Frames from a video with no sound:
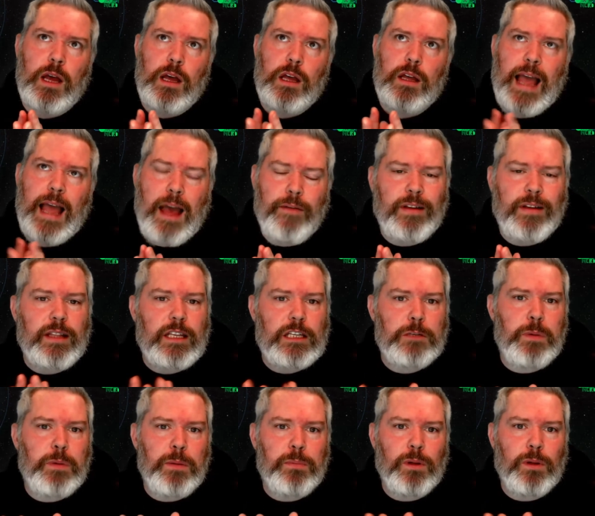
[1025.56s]
having these
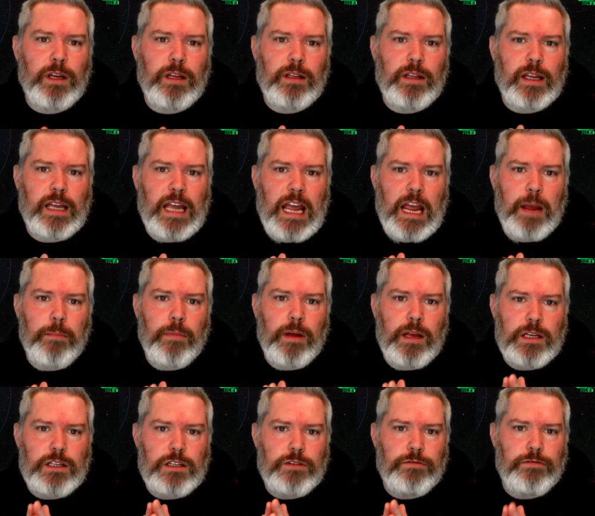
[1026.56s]
people in the game
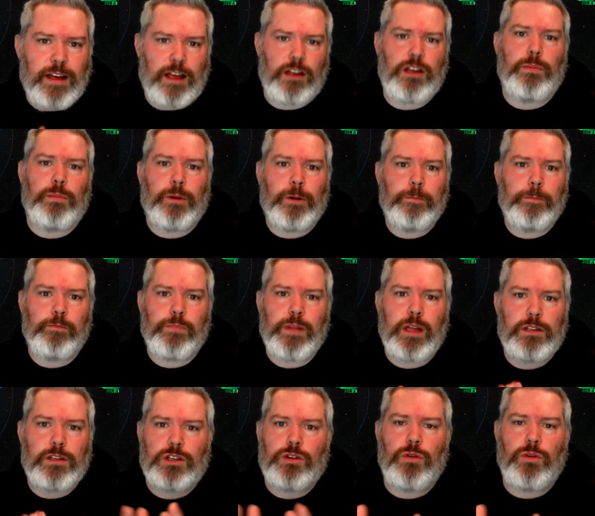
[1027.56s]
is valuable.
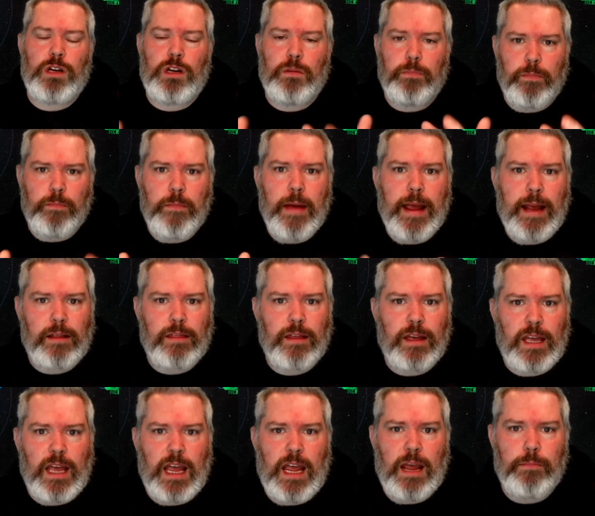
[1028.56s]
It's going to make the
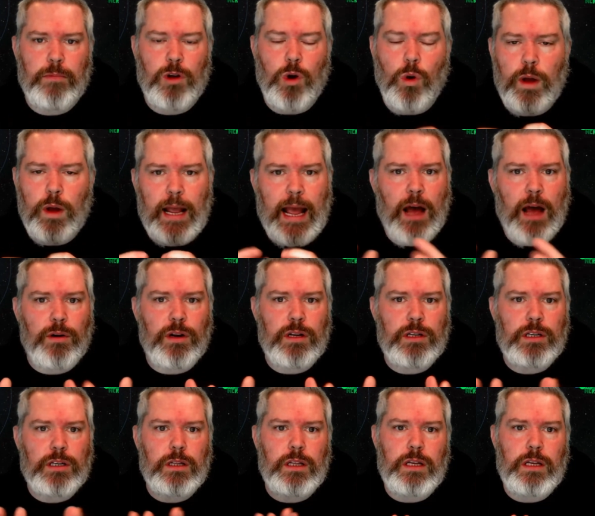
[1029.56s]
game, going out
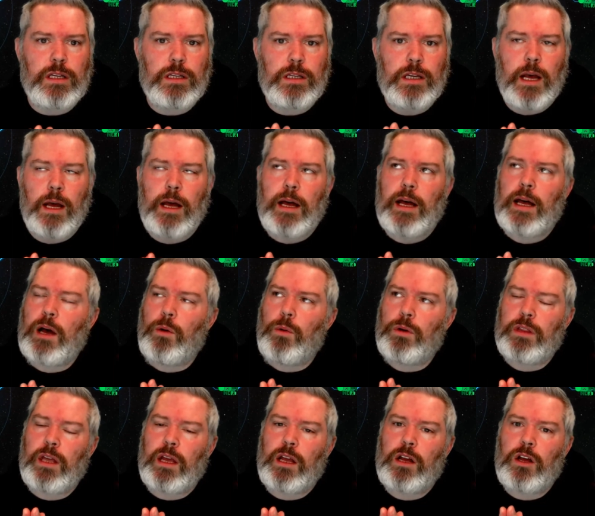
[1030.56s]
into these what
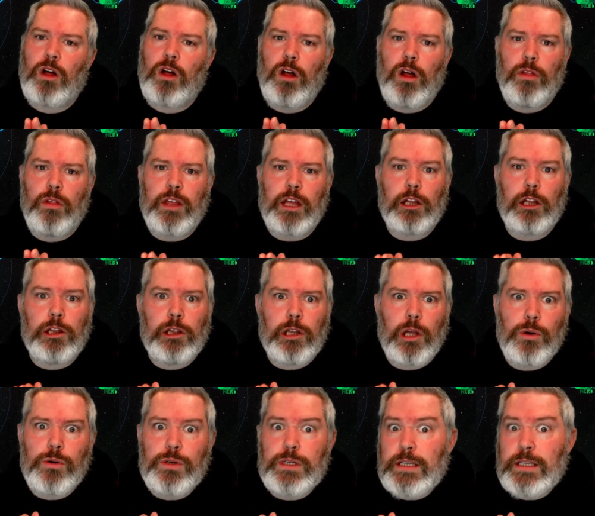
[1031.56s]
they call the
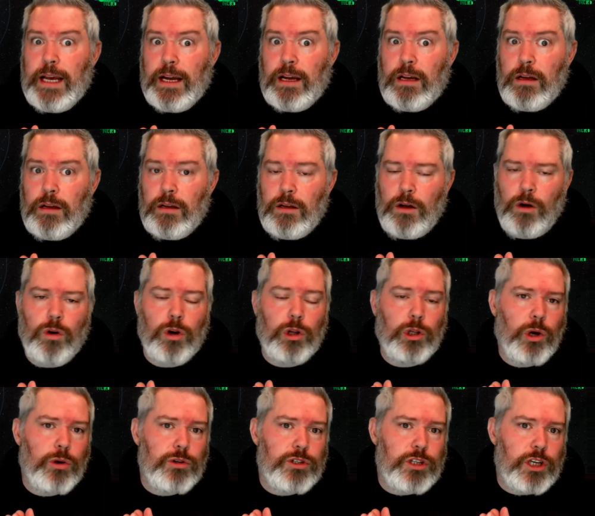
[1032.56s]
low sec or
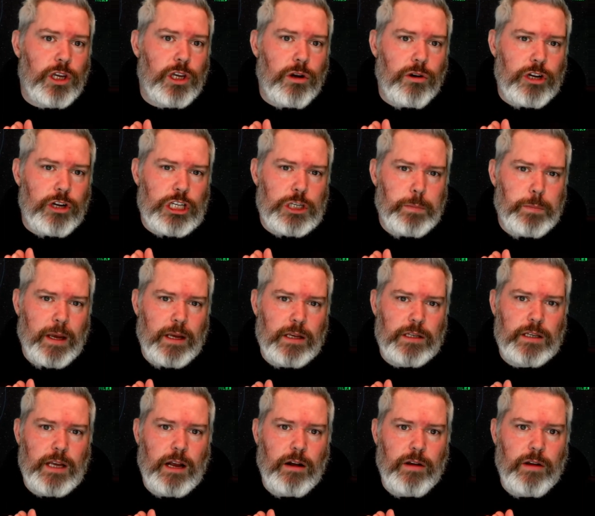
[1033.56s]
low security
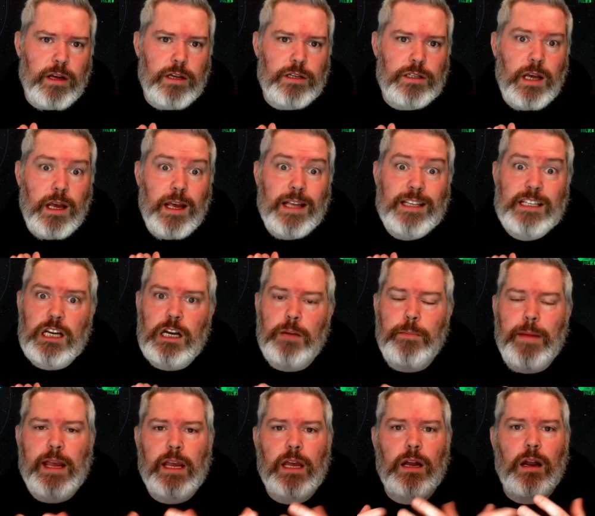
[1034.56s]
space areas, it's going to
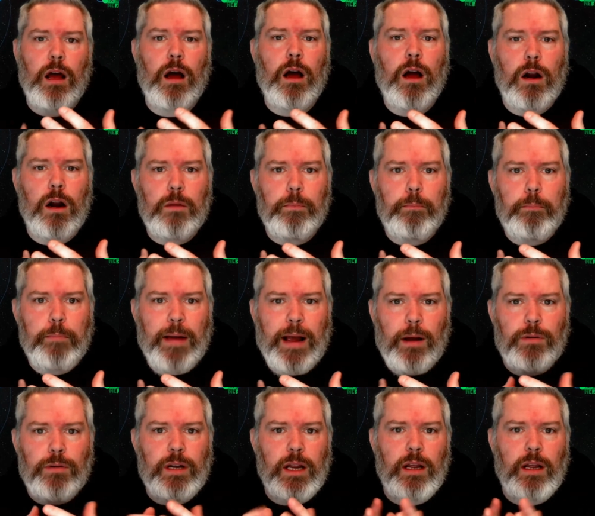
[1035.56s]
make it
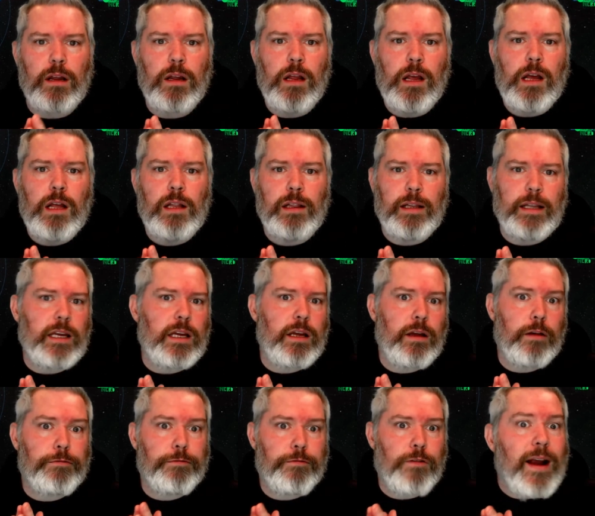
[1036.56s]
heart-poundingly
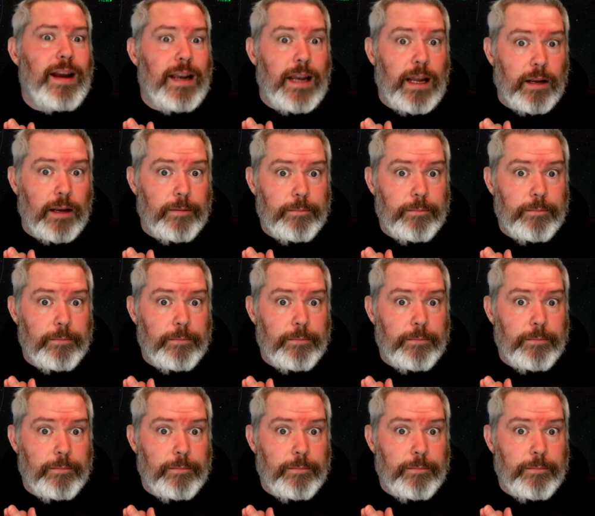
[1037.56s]
frightening.